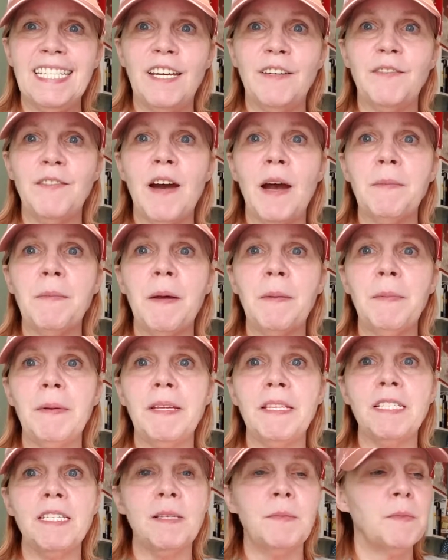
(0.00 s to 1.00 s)
Fry them up
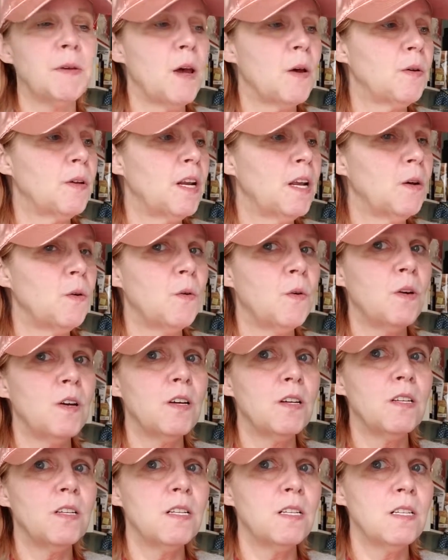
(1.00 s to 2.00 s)
in some coconut
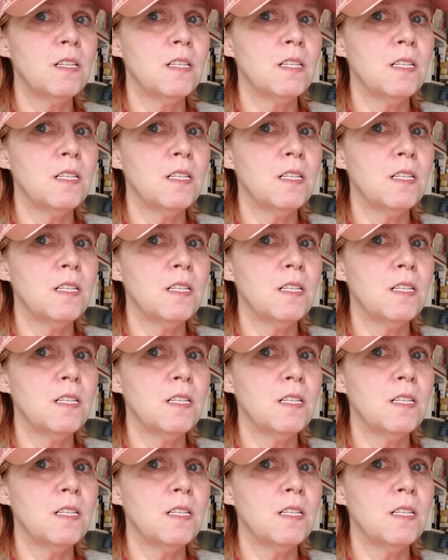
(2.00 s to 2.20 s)
oil